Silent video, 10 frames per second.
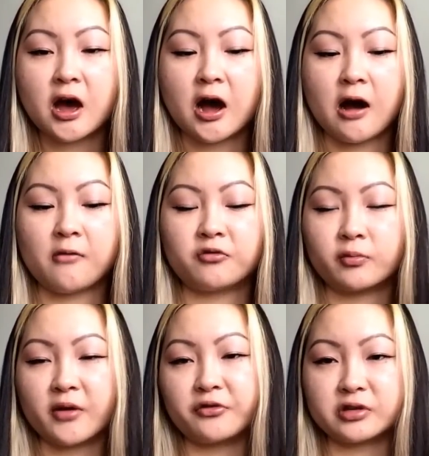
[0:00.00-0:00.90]
um, for
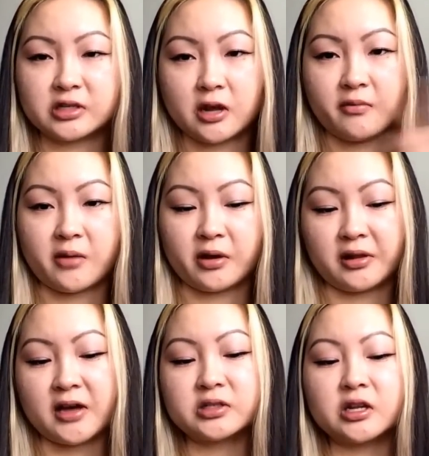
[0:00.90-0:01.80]
my first name and my
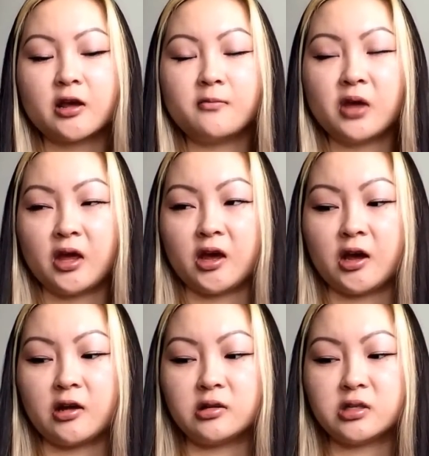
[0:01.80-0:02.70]
last name
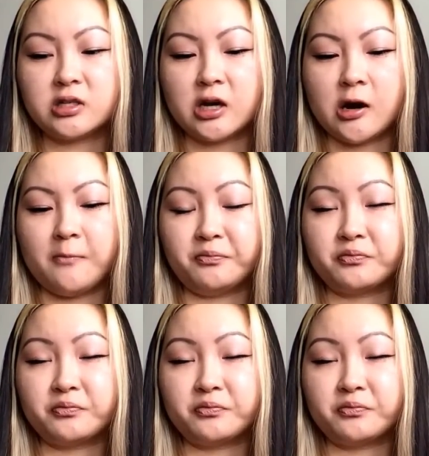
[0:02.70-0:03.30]
and um,